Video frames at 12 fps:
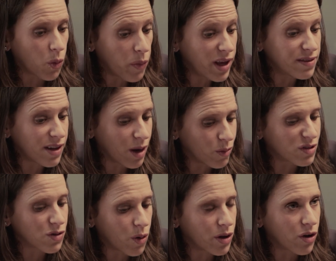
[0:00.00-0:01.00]
So basically,
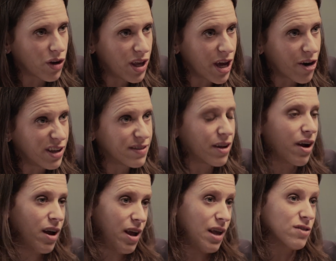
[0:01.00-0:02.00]
what's going on here is that
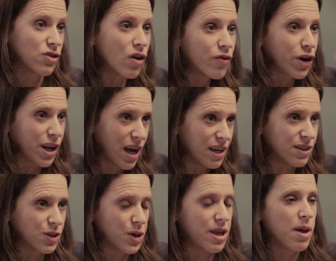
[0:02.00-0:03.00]
a sovereign
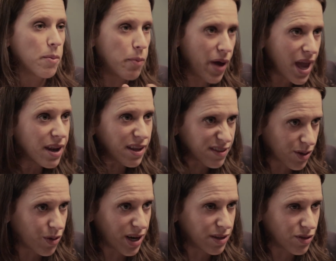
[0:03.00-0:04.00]
country paid its
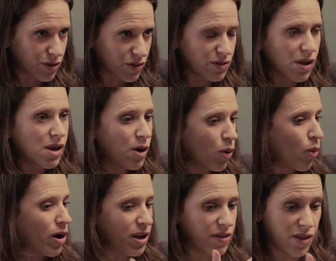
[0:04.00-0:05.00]
creditors
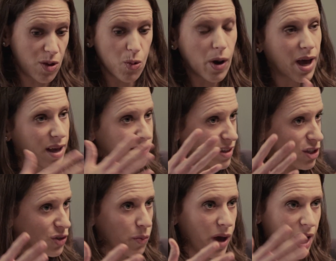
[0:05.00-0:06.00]
who are in the U S,
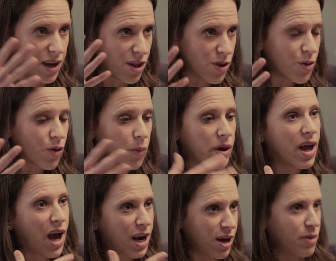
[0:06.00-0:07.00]
in Japan, in Europe,
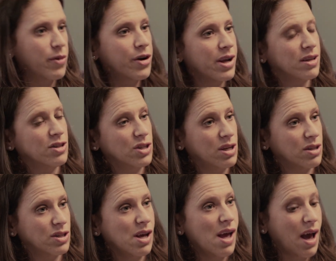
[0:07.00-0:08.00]
and an American
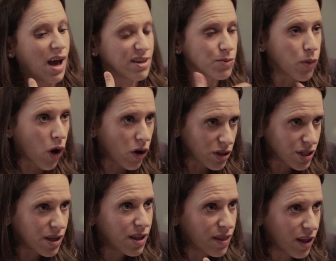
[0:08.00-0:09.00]
judge has
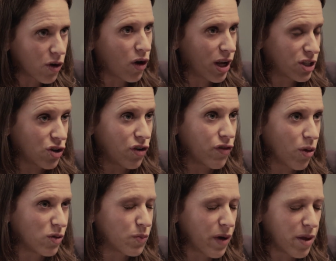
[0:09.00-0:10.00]
blocked the collection of
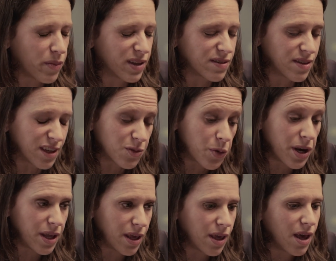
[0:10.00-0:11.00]
those payments. That's
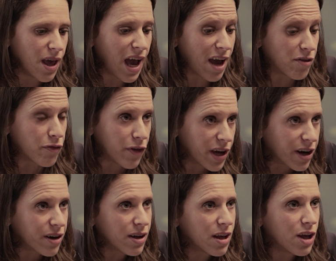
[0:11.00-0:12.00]
pretty
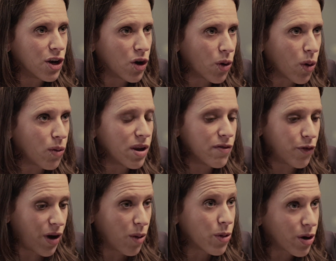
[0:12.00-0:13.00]
unfair, not only
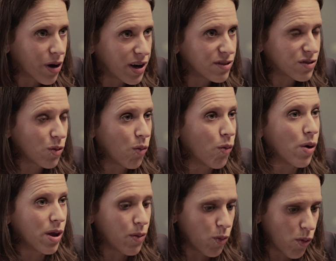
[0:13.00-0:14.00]
for our creditors who
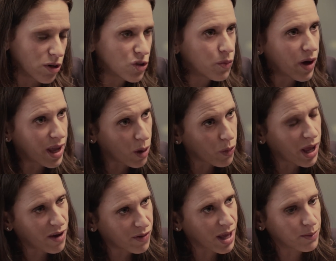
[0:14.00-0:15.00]
we want to pay and
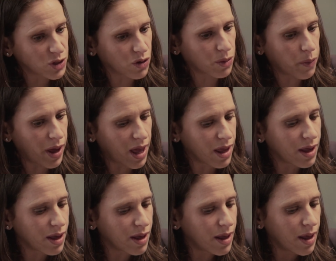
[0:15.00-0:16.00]
we have kept on
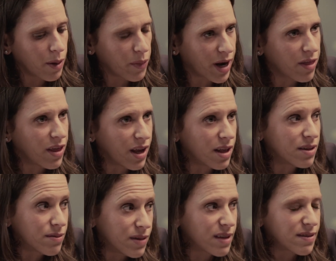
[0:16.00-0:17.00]
paying, but I think,
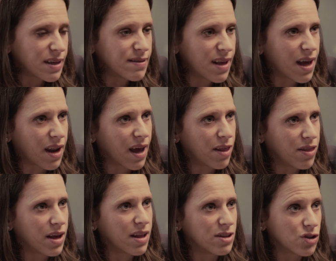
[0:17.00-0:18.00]
it, as I said, I
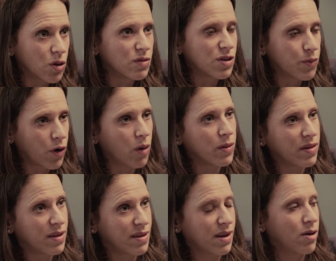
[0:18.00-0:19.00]
think it shows a
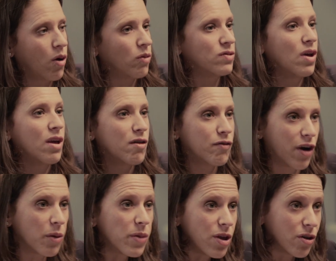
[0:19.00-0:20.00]
problem that goes
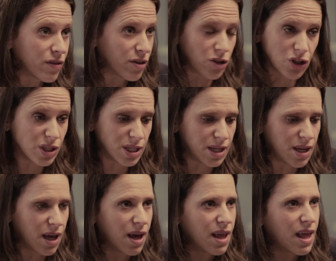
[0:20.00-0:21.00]
far beyond
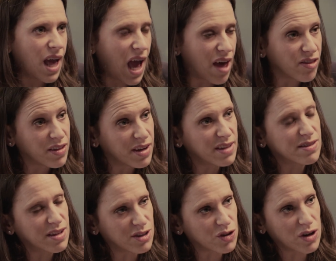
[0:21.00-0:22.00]
Argentina and that
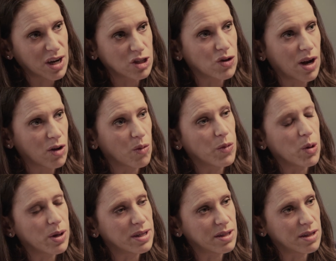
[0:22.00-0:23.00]
needs the international
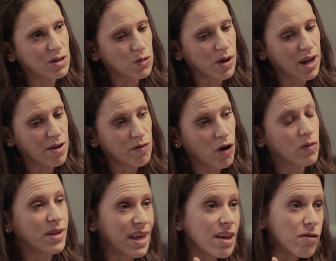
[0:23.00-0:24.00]
community to get
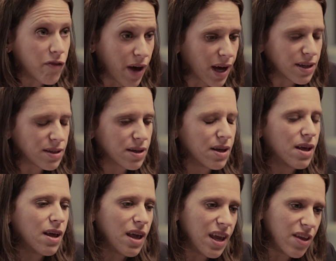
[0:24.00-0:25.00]
involved. In fact,
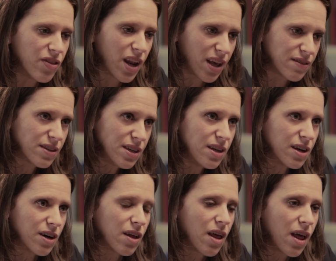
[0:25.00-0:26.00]
in the last
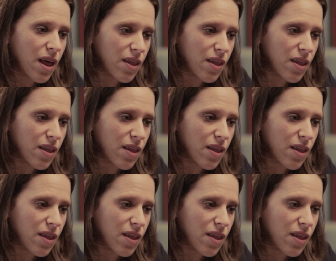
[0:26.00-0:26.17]
year,